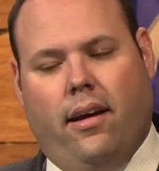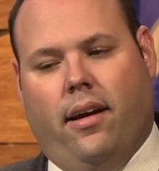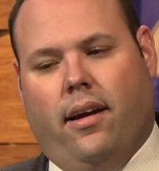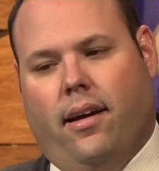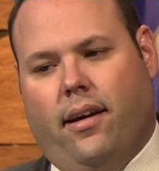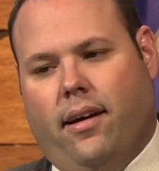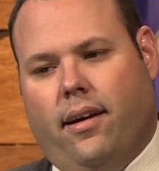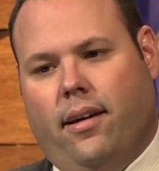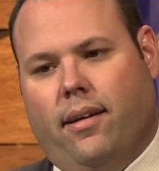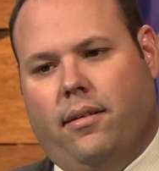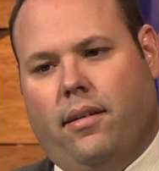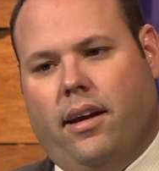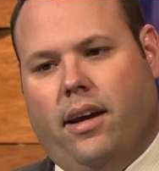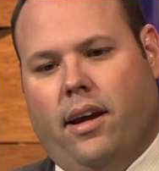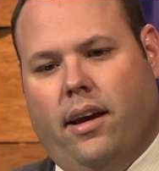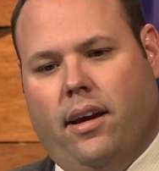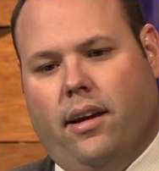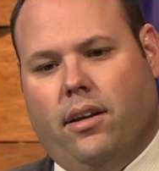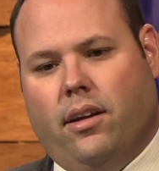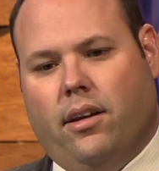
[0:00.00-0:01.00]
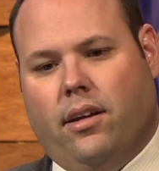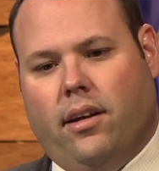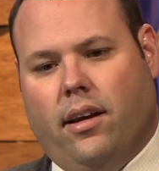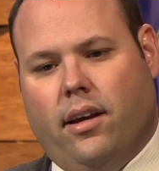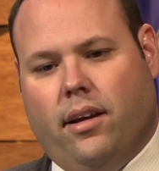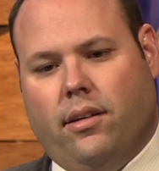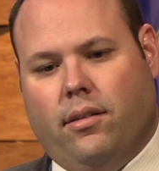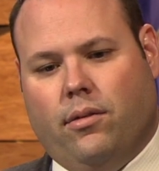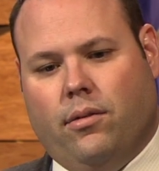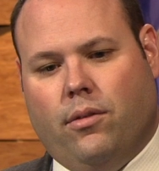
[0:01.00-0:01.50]
uh, and, and, uh,
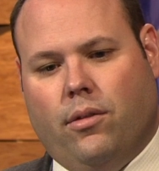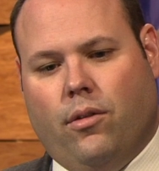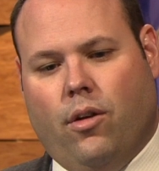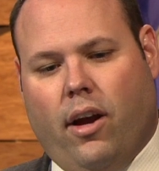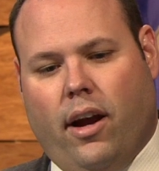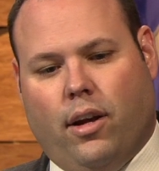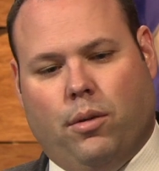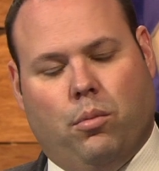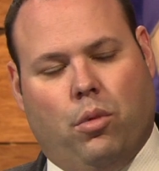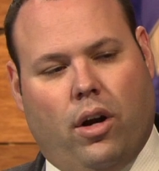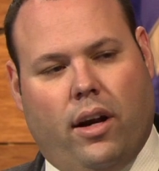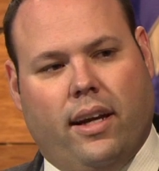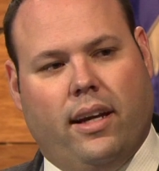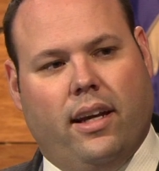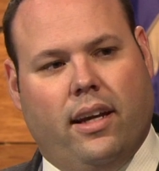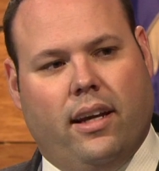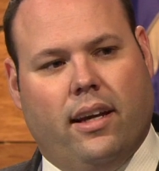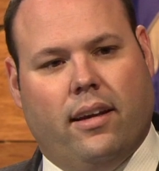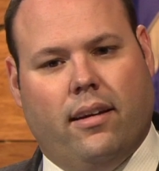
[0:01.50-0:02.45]
and groundbreaking.